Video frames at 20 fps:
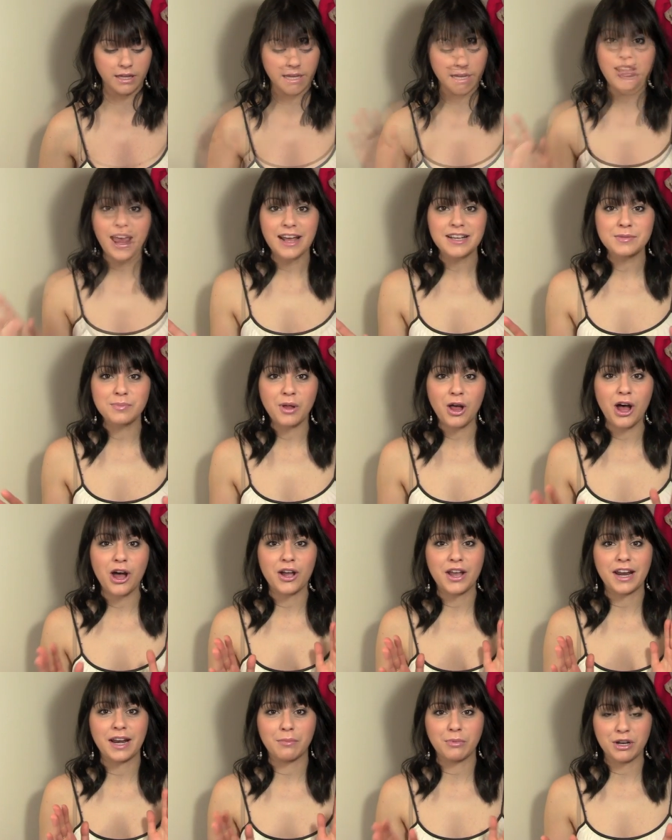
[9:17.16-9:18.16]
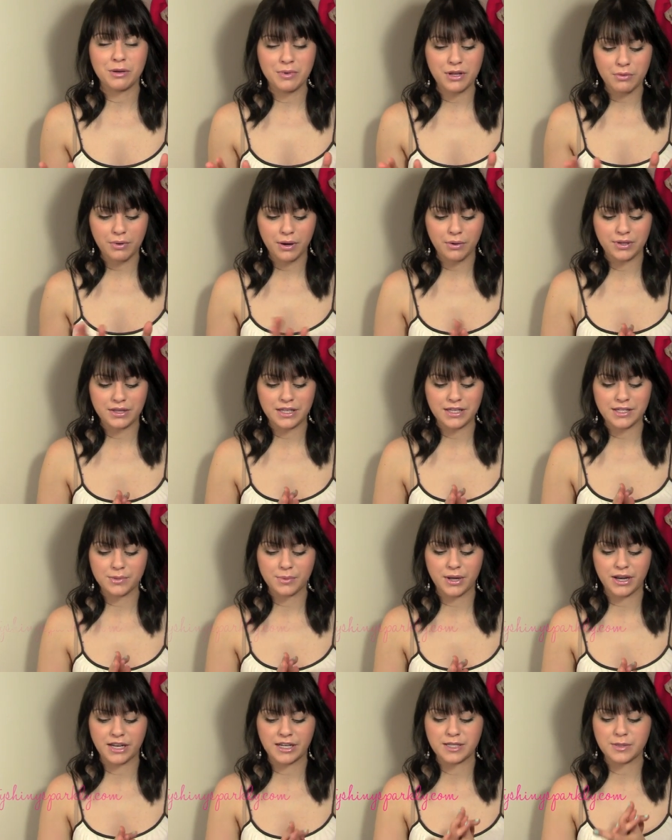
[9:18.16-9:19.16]
Lynn. So the last blog, and I'm going to be quick with this
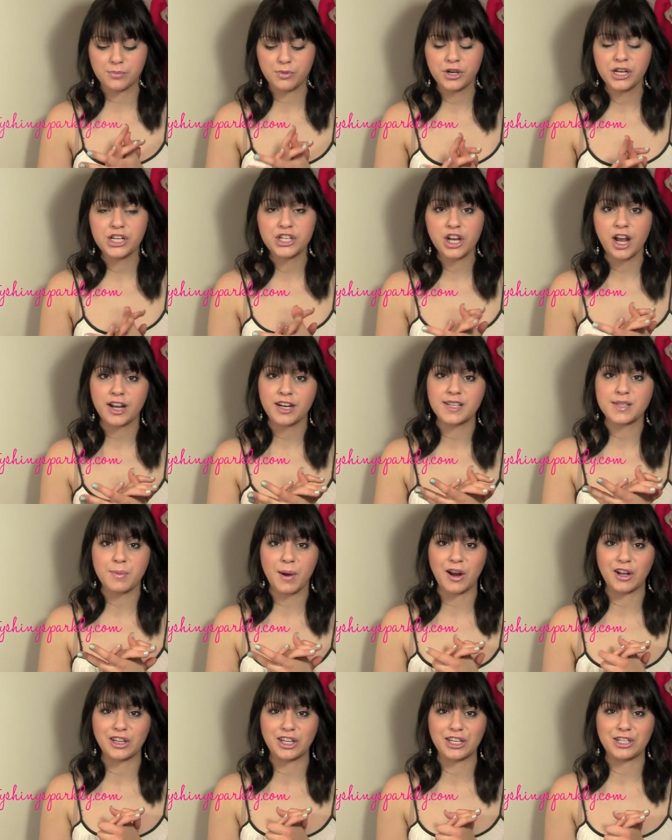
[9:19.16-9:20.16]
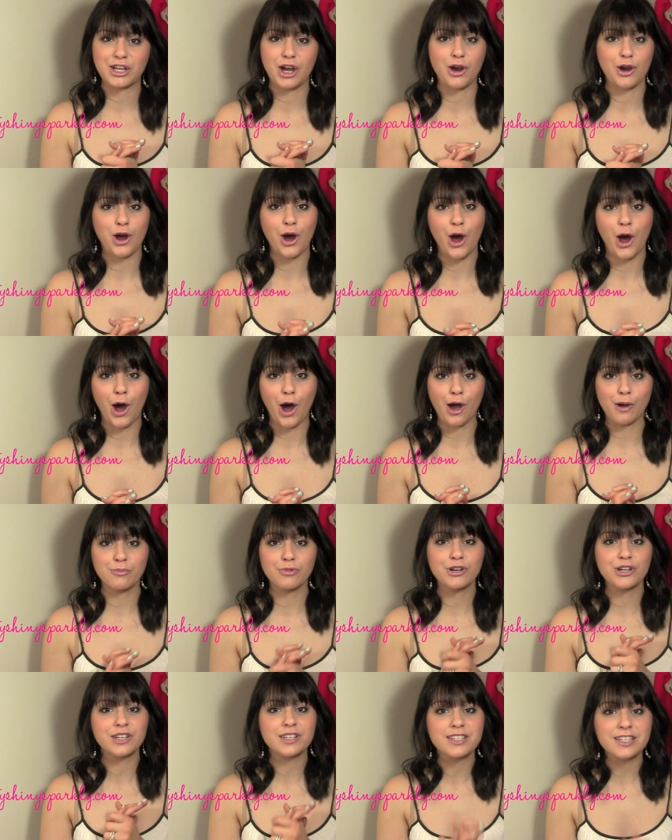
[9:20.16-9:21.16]
one, is pretty shiny sparkly dot
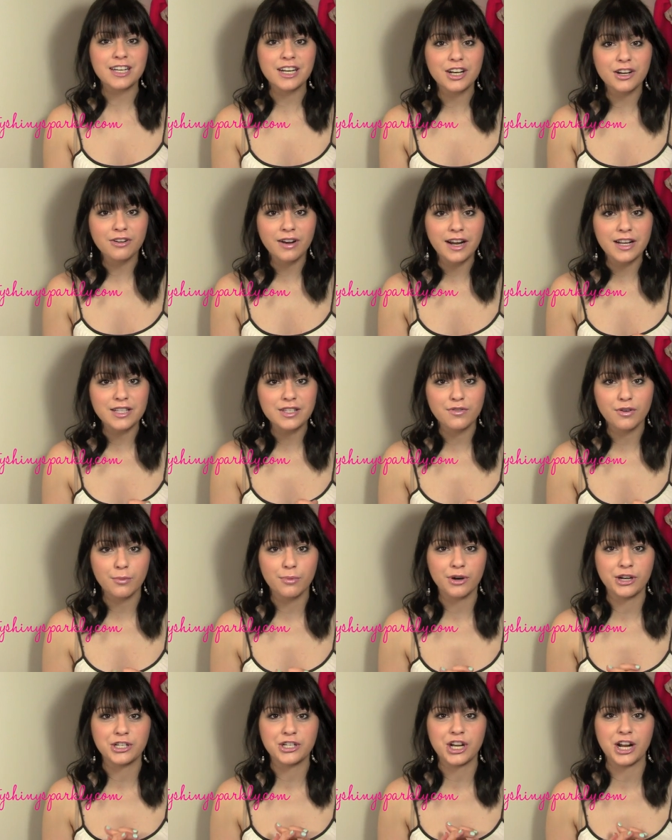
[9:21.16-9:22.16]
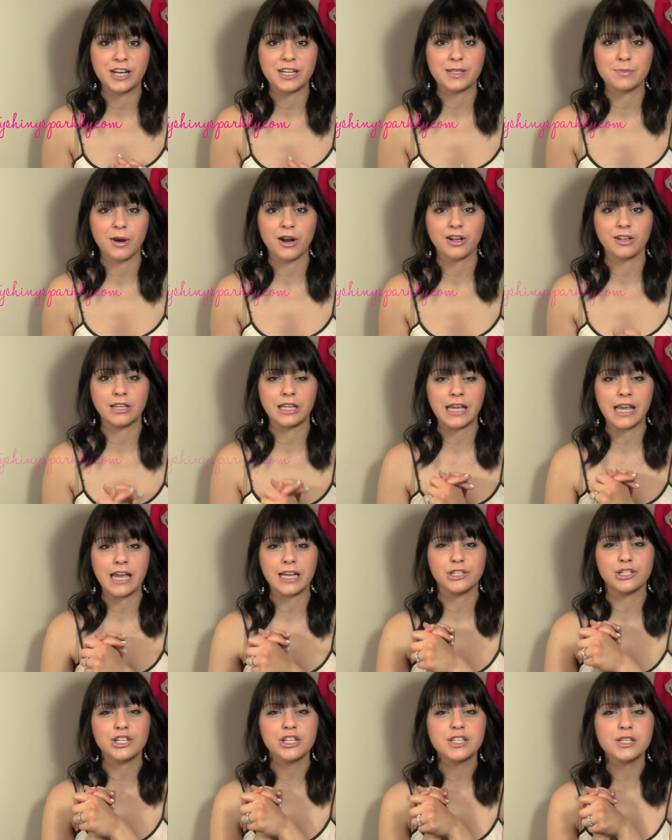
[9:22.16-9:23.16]
com. Christina writes for Pretty Shiny Sparkly,
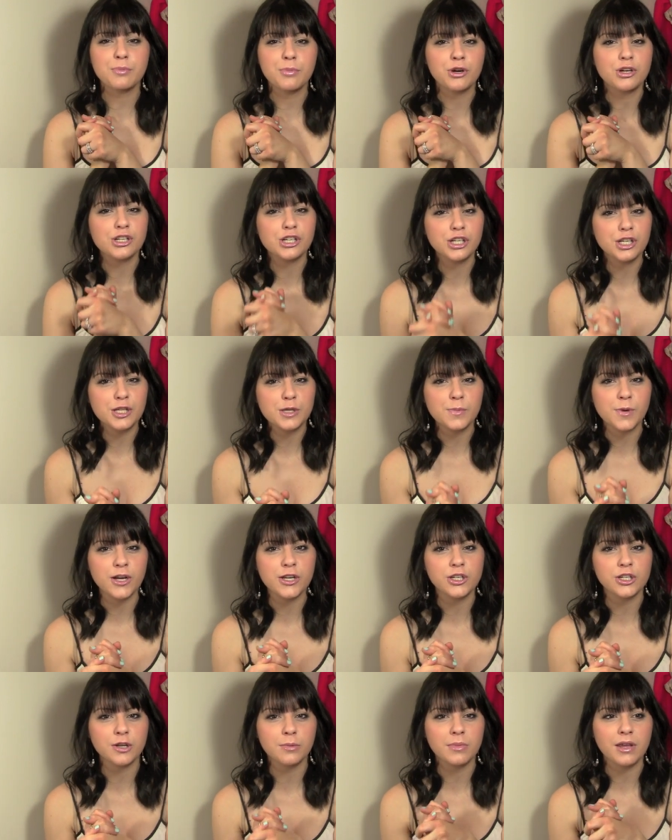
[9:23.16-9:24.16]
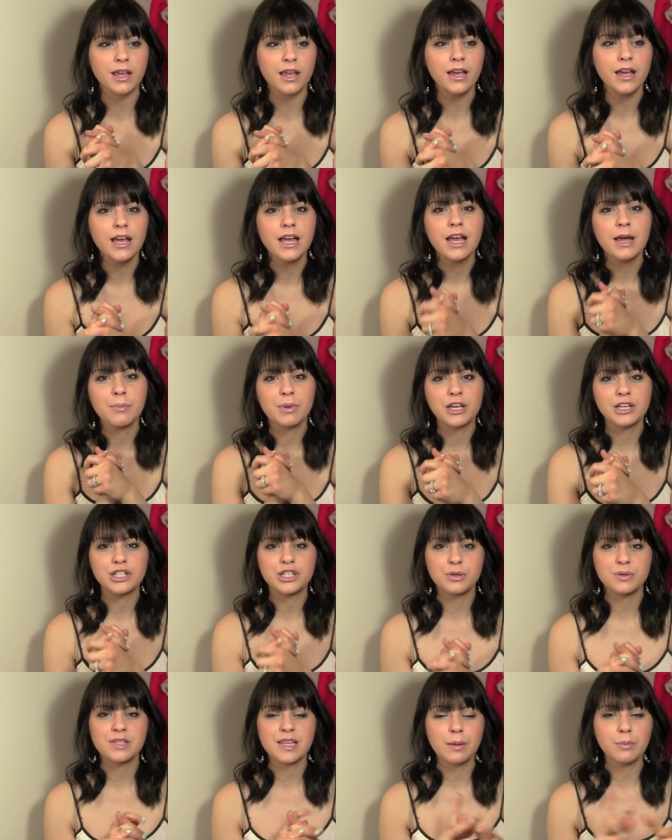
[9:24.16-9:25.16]
and she's a personal inspiration to me because
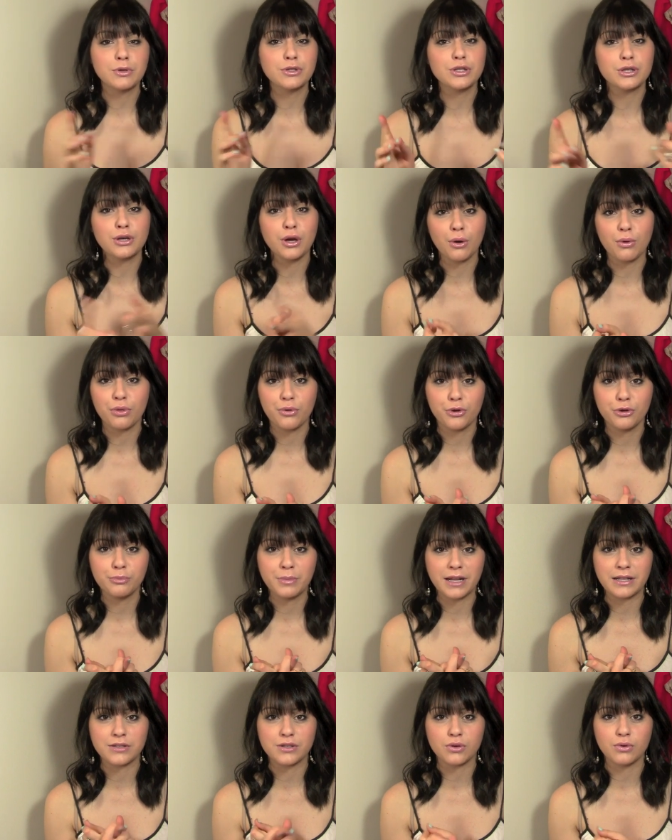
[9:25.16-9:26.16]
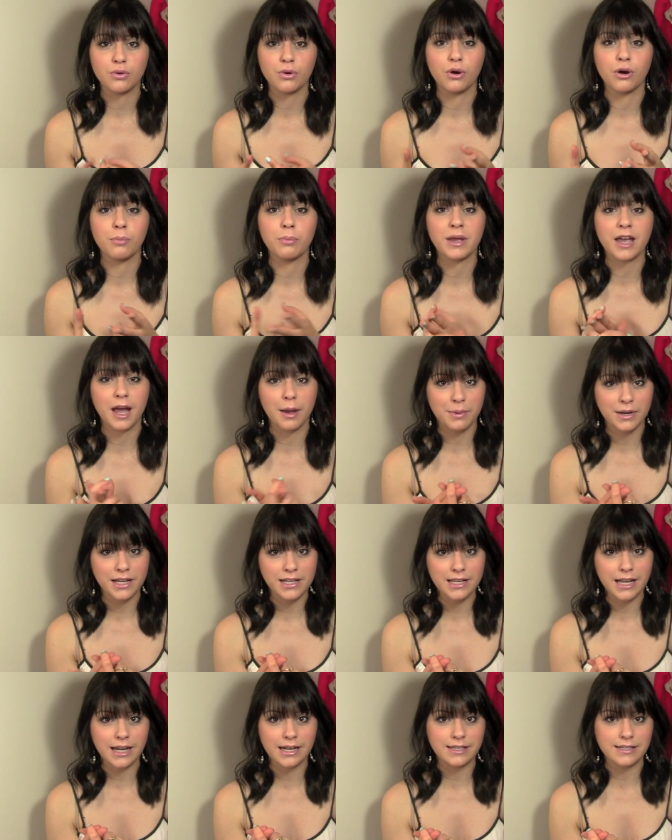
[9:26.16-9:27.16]
she was able to go through med school, become
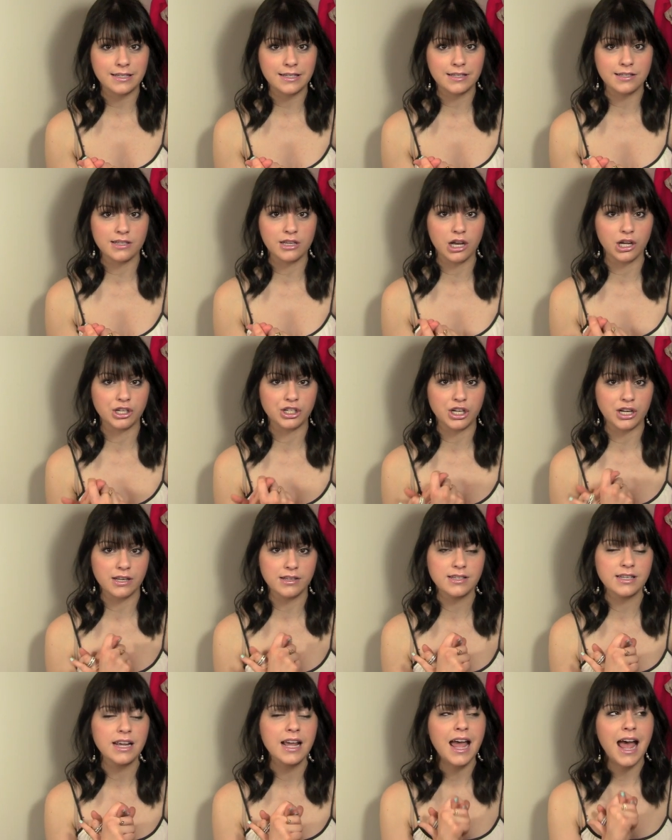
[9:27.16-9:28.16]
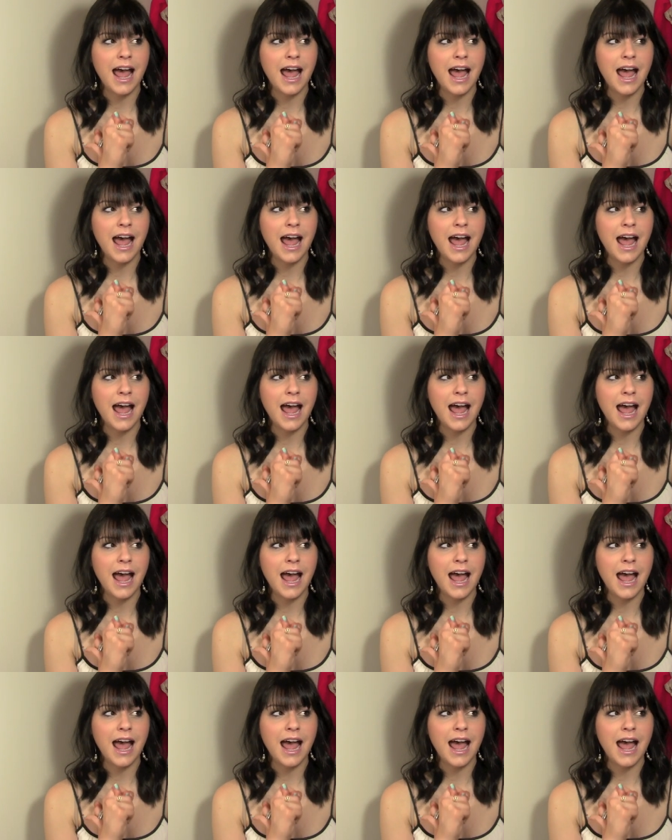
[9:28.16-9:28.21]
an anesthesiologist.